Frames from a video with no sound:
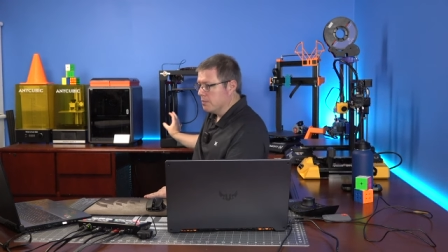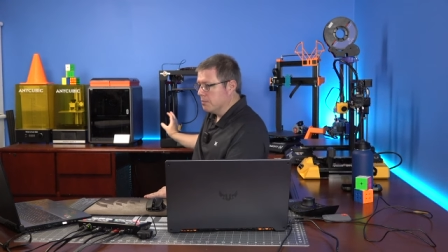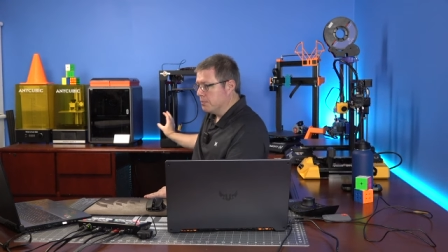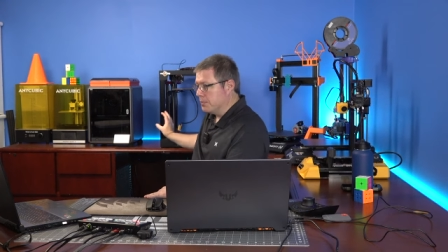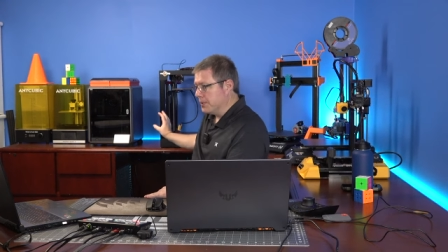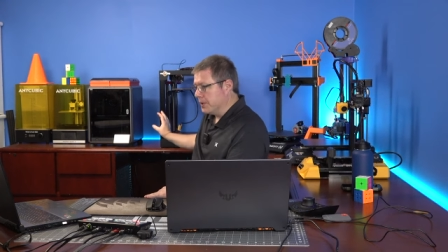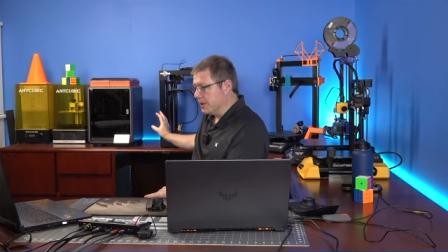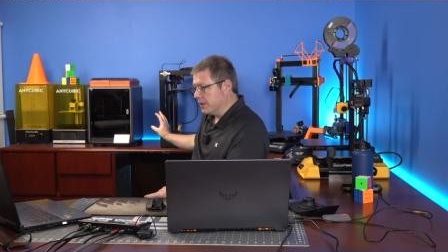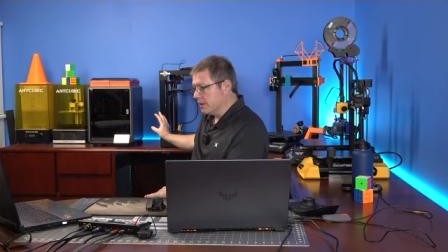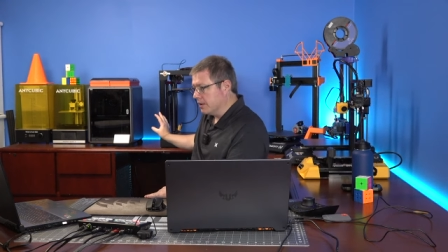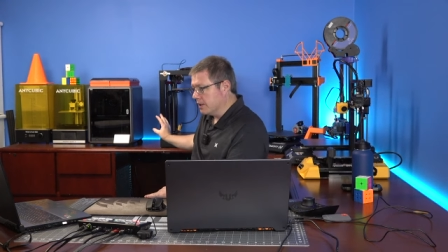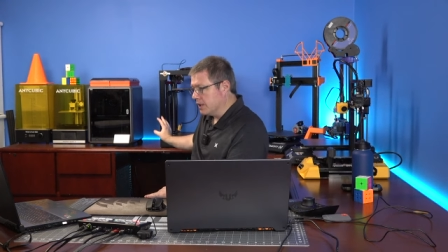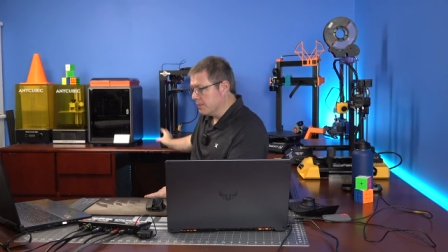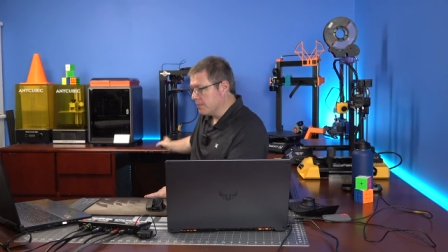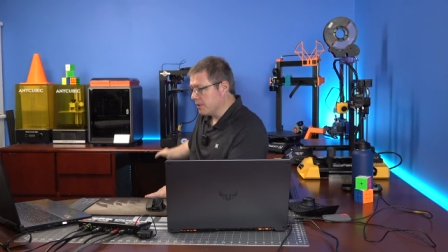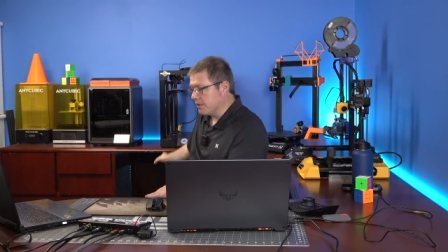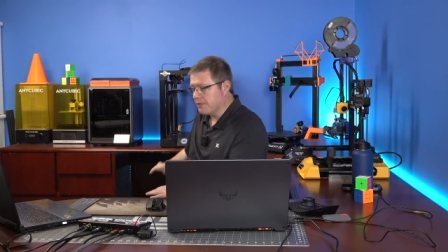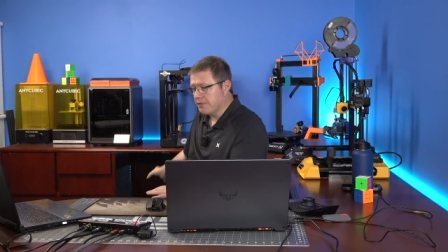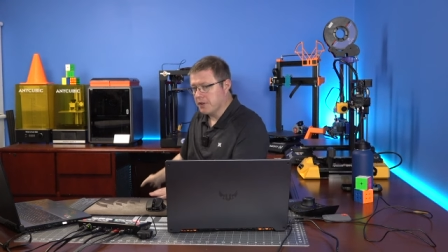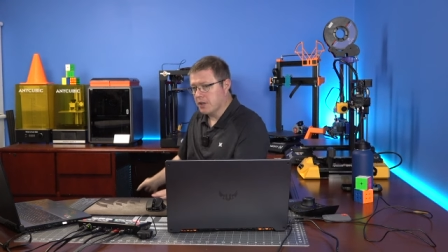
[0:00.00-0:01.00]
put
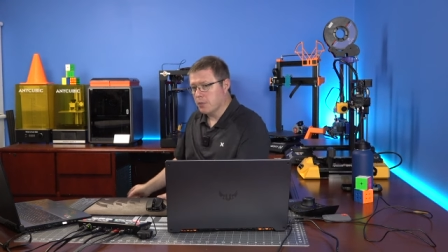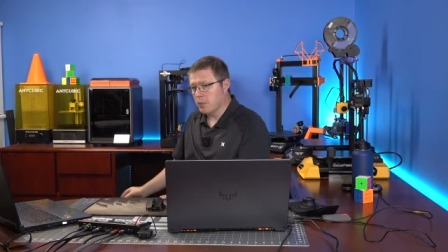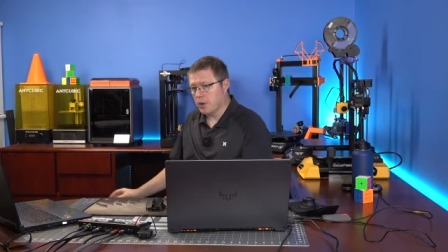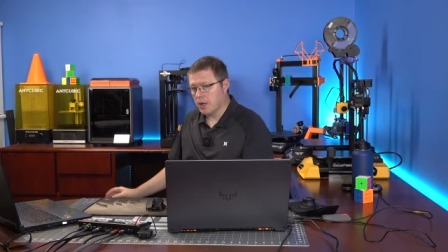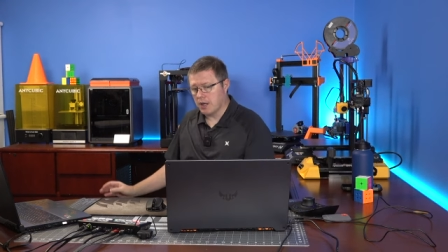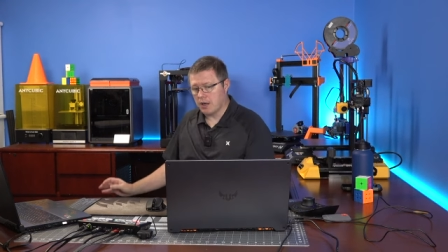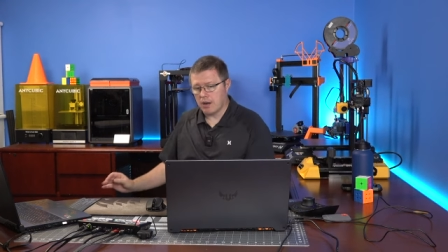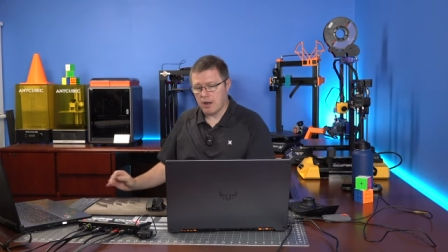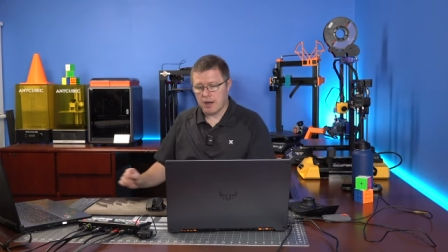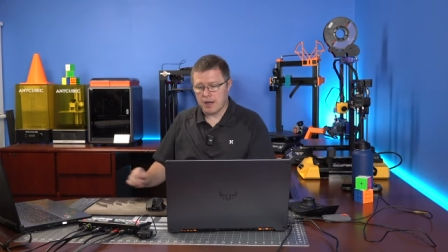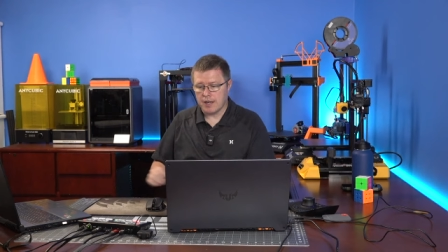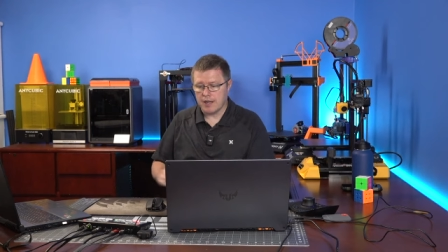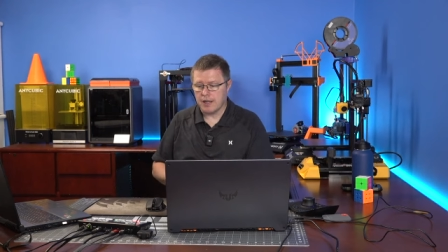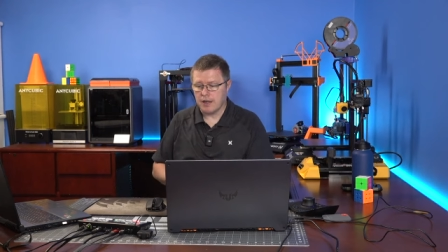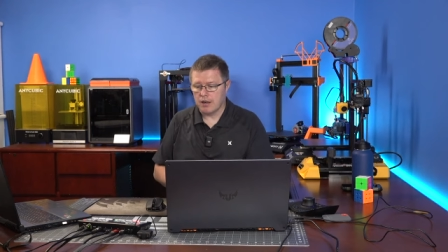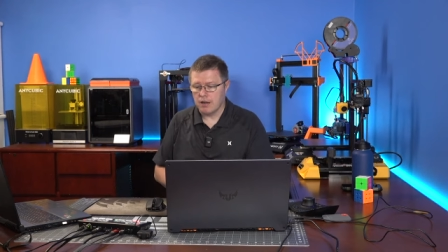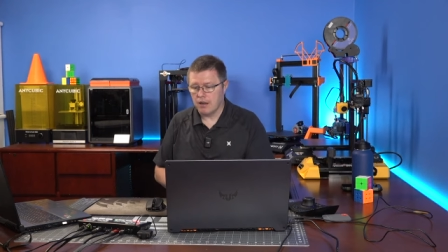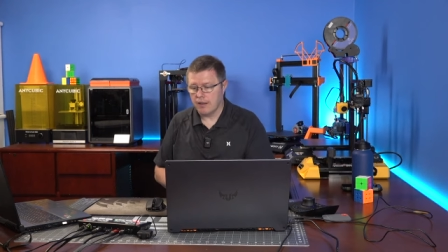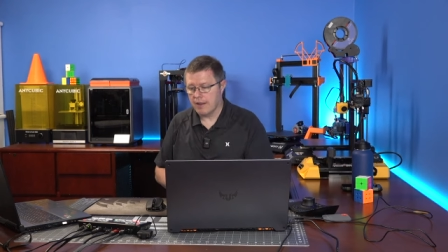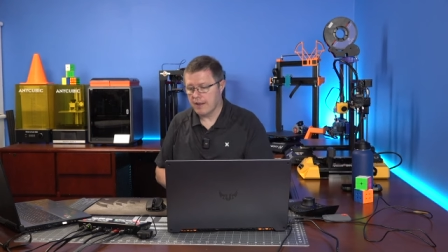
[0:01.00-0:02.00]
Klipper firmware on it
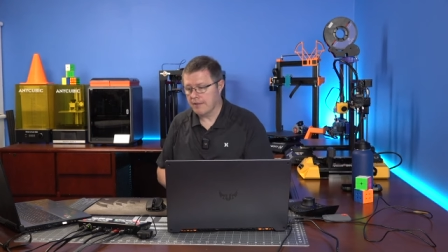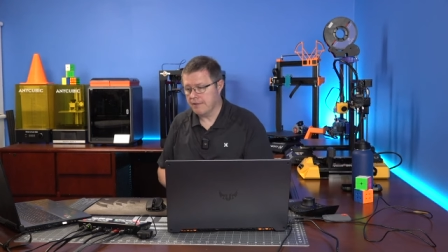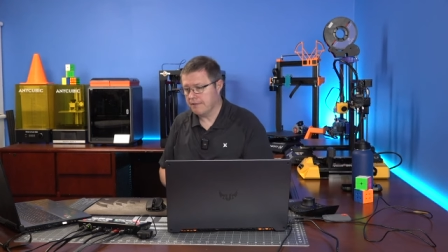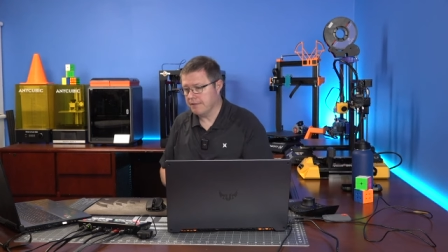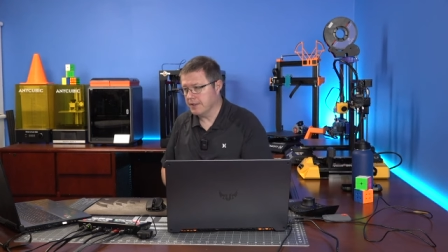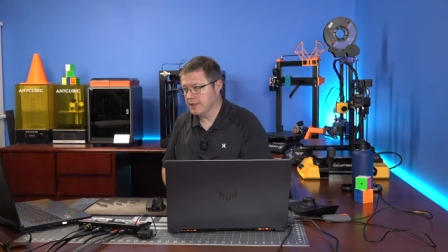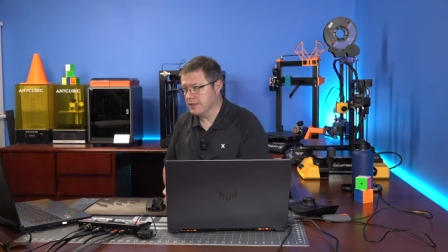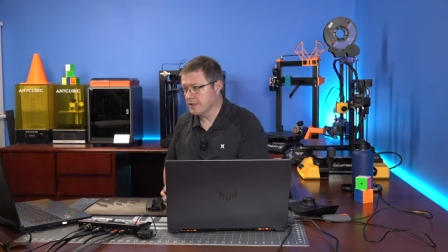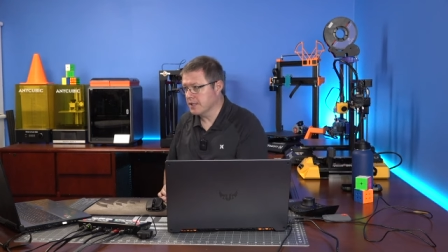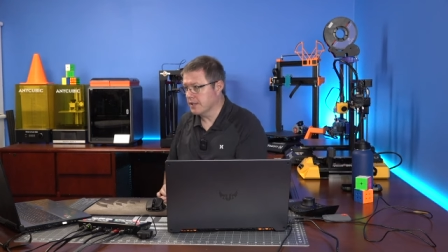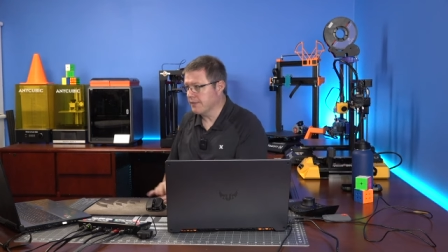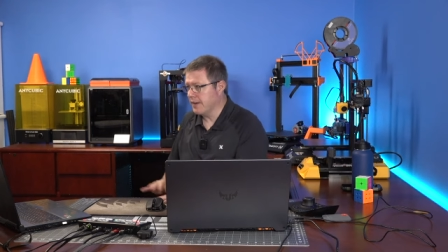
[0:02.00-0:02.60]
and all that fun stuff.